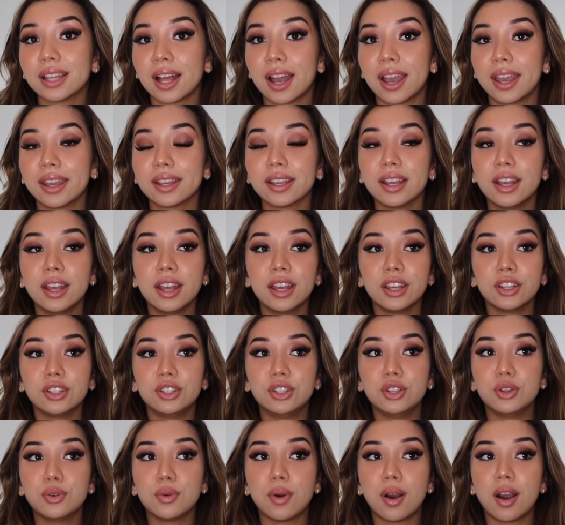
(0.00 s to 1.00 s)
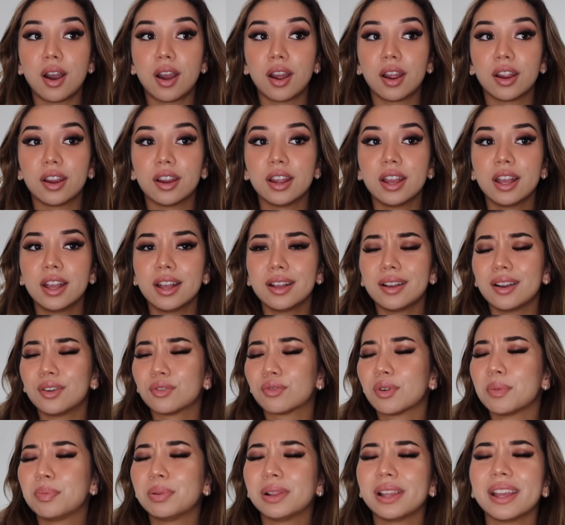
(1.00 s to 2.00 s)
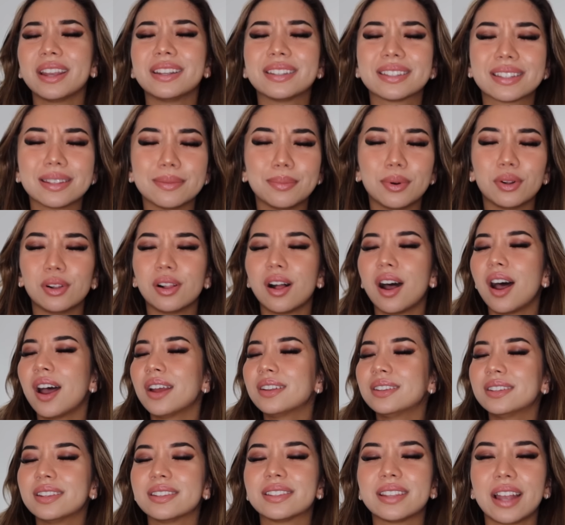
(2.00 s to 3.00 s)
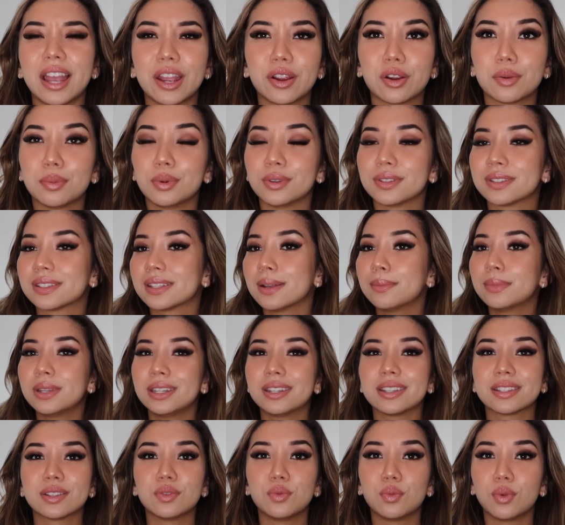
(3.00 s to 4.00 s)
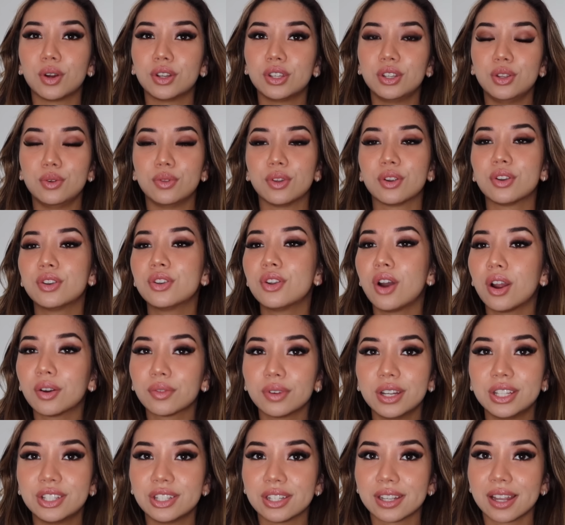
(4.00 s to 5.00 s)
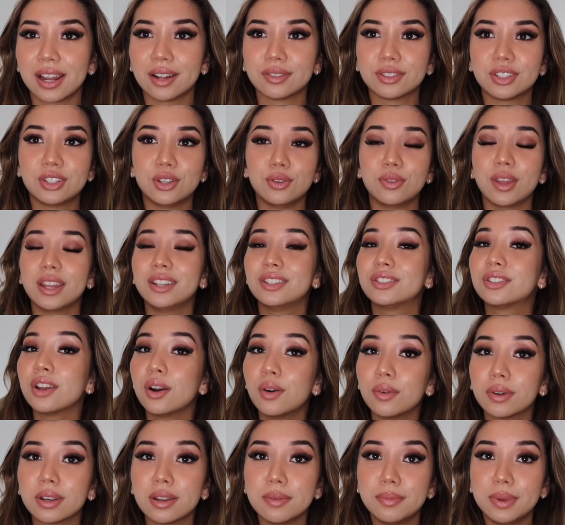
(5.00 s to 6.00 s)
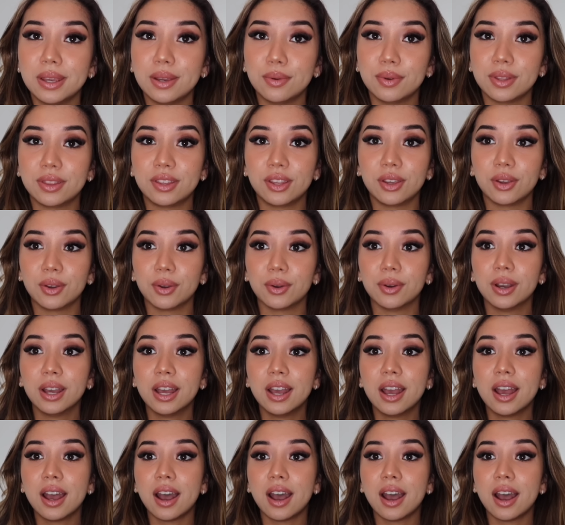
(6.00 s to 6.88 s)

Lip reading: like you are replaceable, undesirable, somebody doesn't want you, they're not reaching out to you, they don't want to be with you,